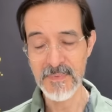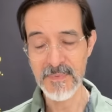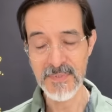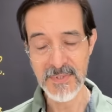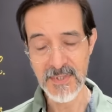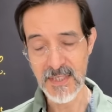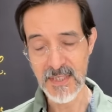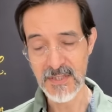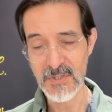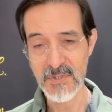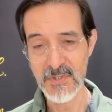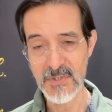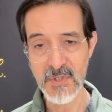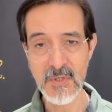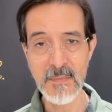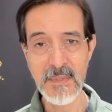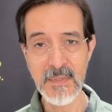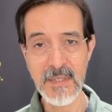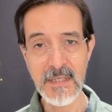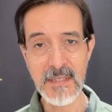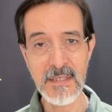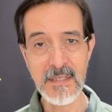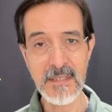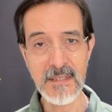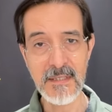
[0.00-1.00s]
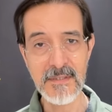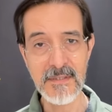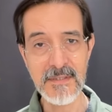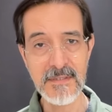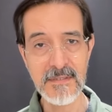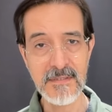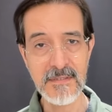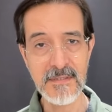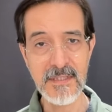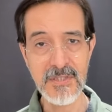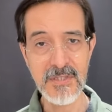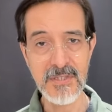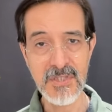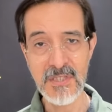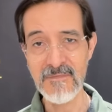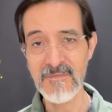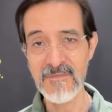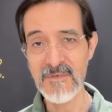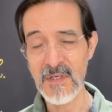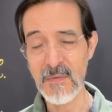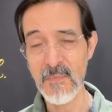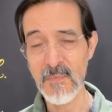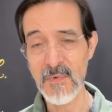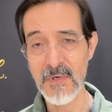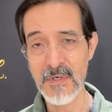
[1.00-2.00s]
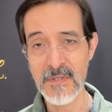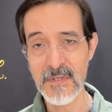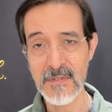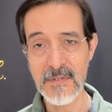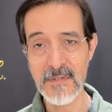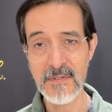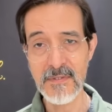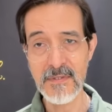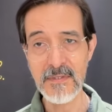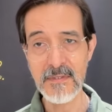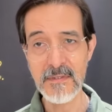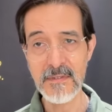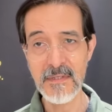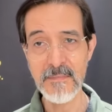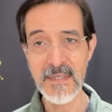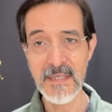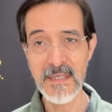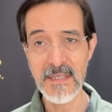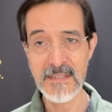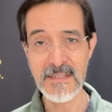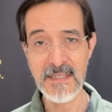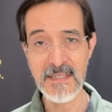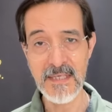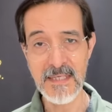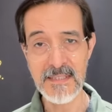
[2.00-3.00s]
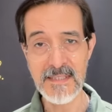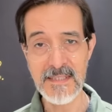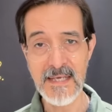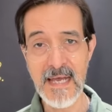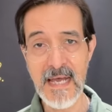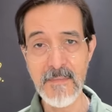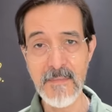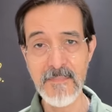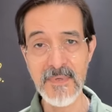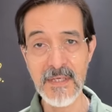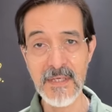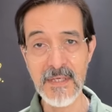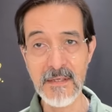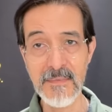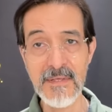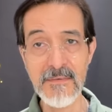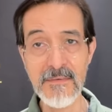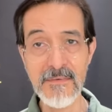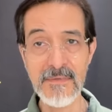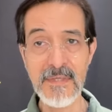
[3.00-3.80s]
besides Germany, is is shifting more to nuclear. I mean, it's it's happening. I mean,